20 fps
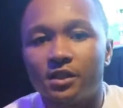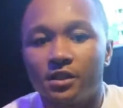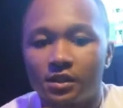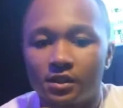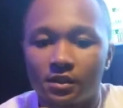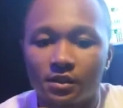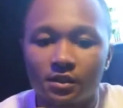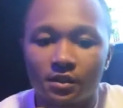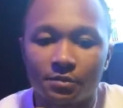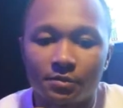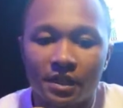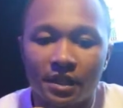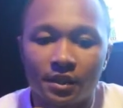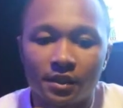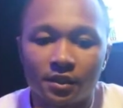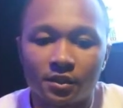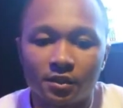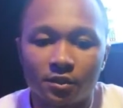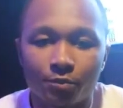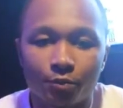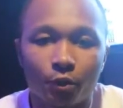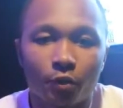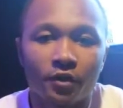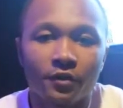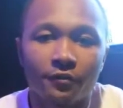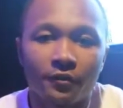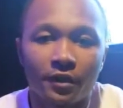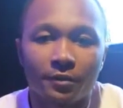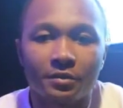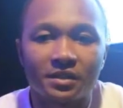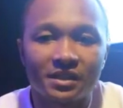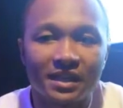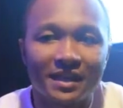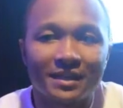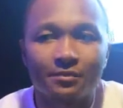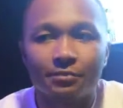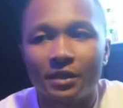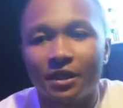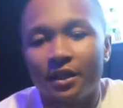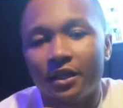Just a supportive ear
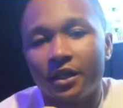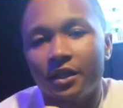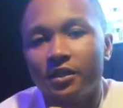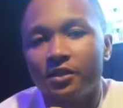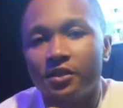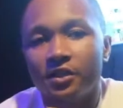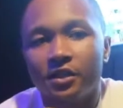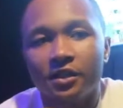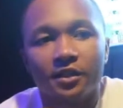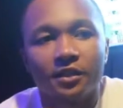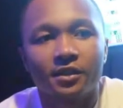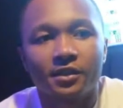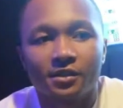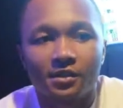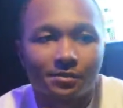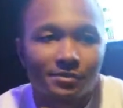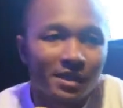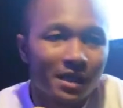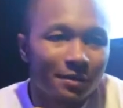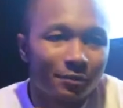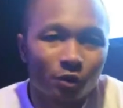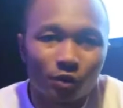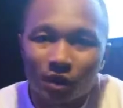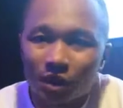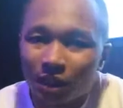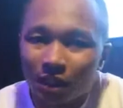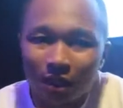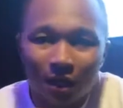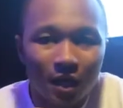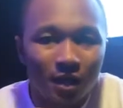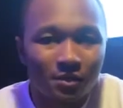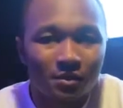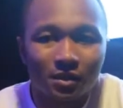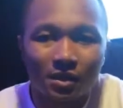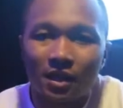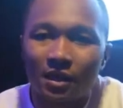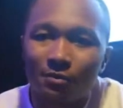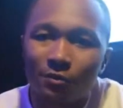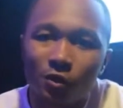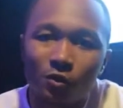besides me and the engineer. Because sometimes you can get lost in
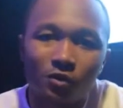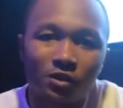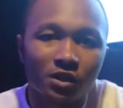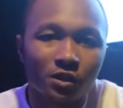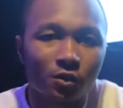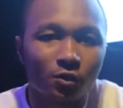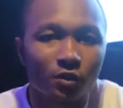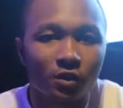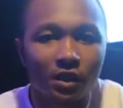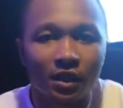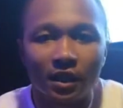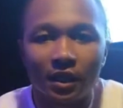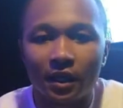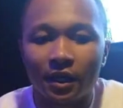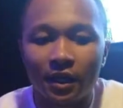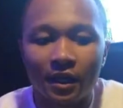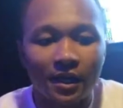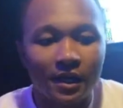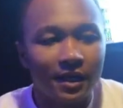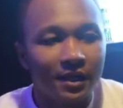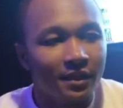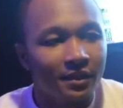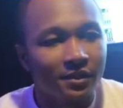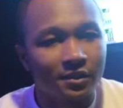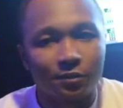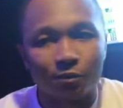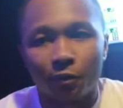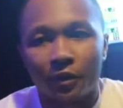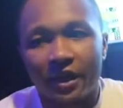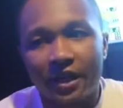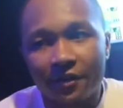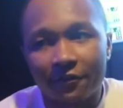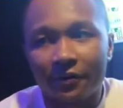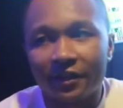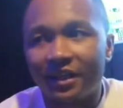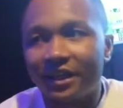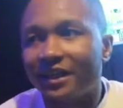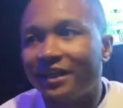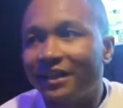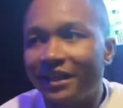that music, you can get just whatever
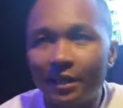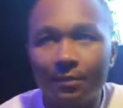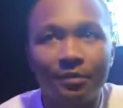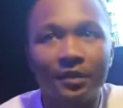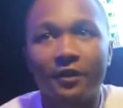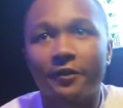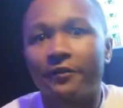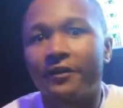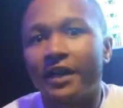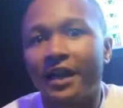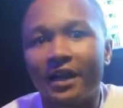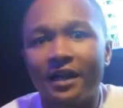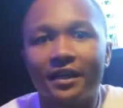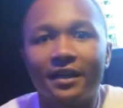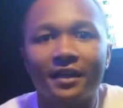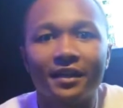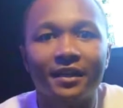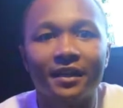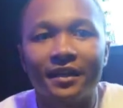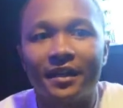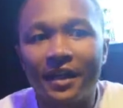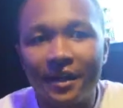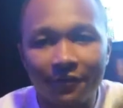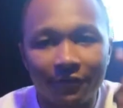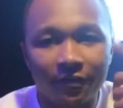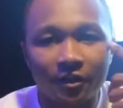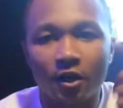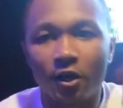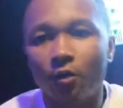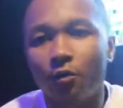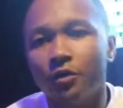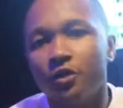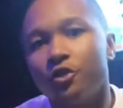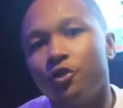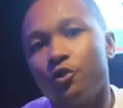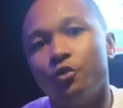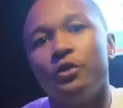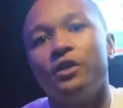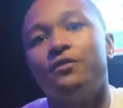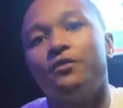and get deep in creating it and never know what
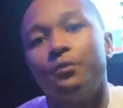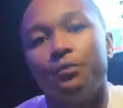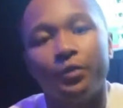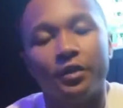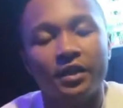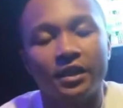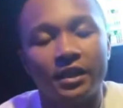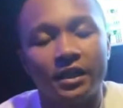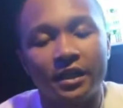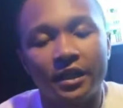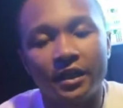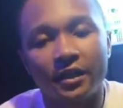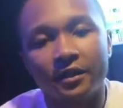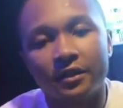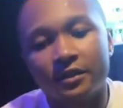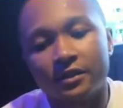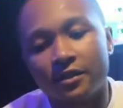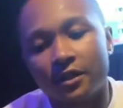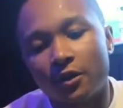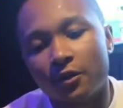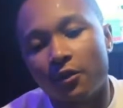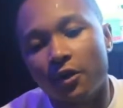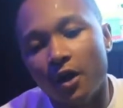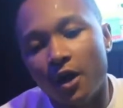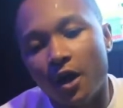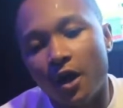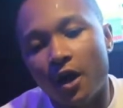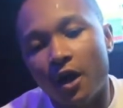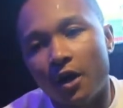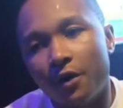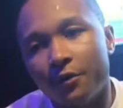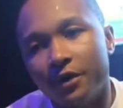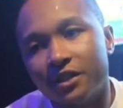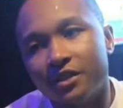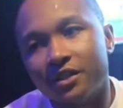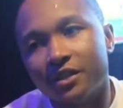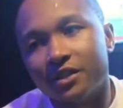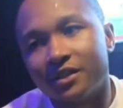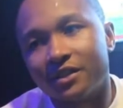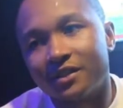you even putting together. So
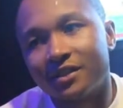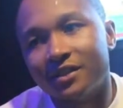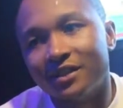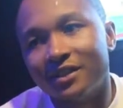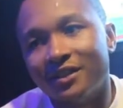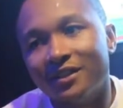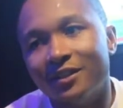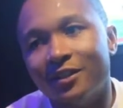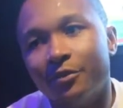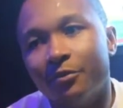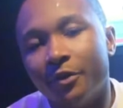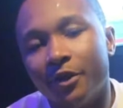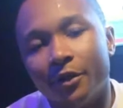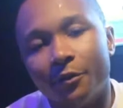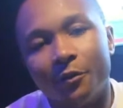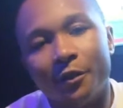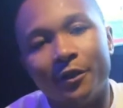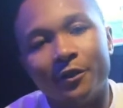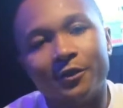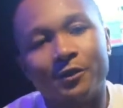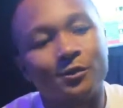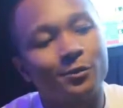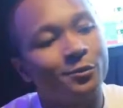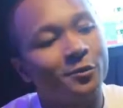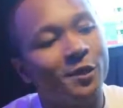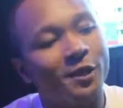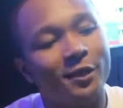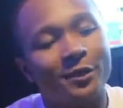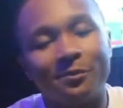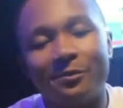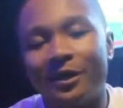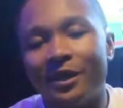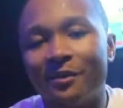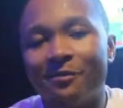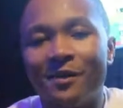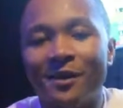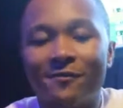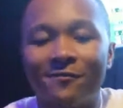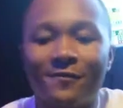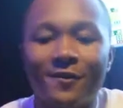always just a little marijuana, some water, man,
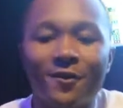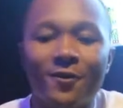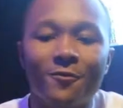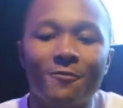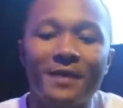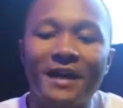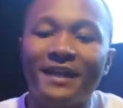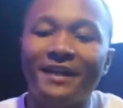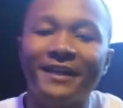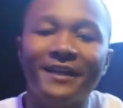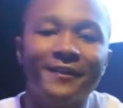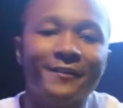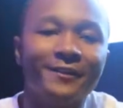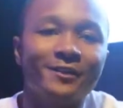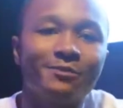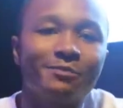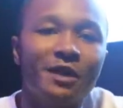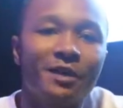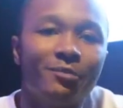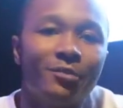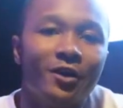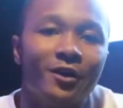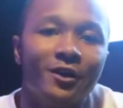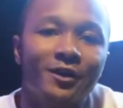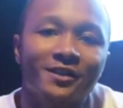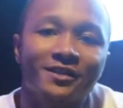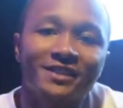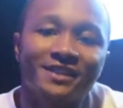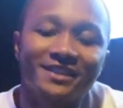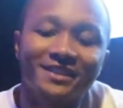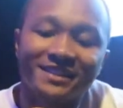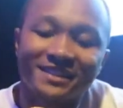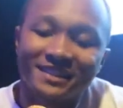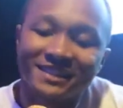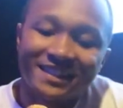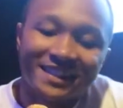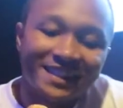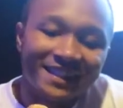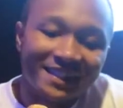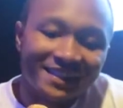my phone, my lyrics, my bars, and
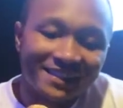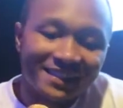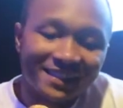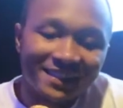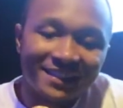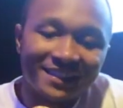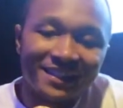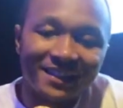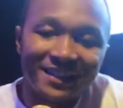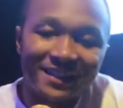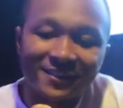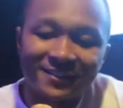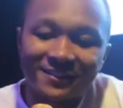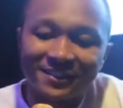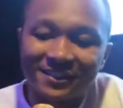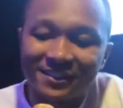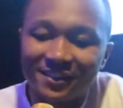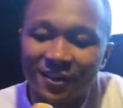that's it. Good energy.